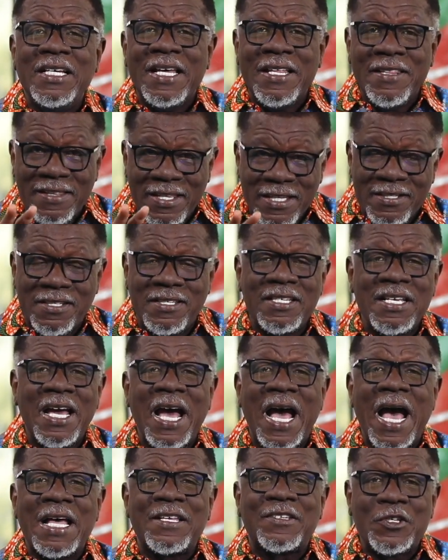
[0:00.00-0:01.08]
in this
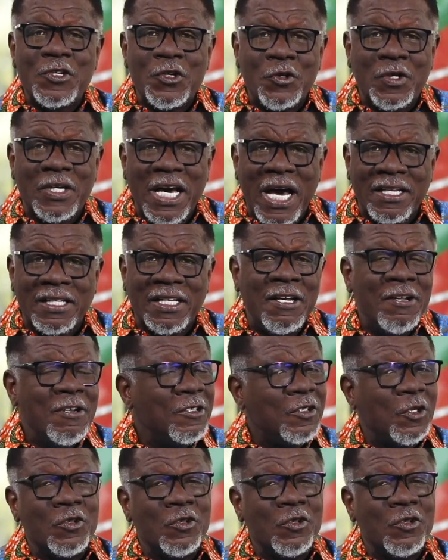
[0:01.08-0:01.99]
year as you gather,